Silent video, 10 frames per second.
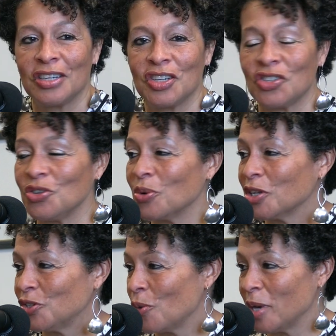just
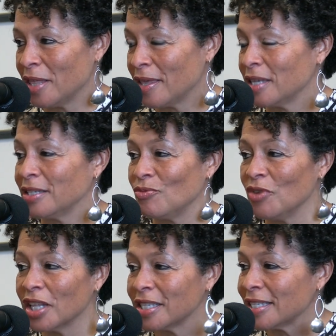doing so many things in
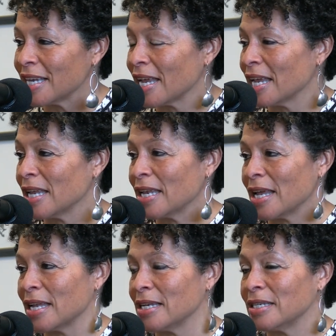real estate
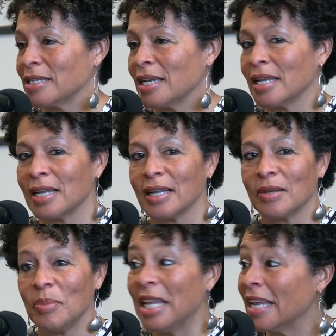and
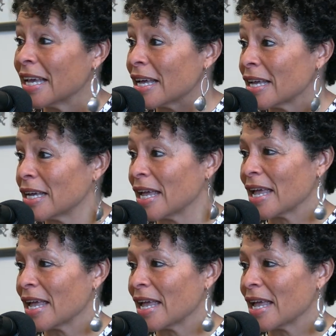in media.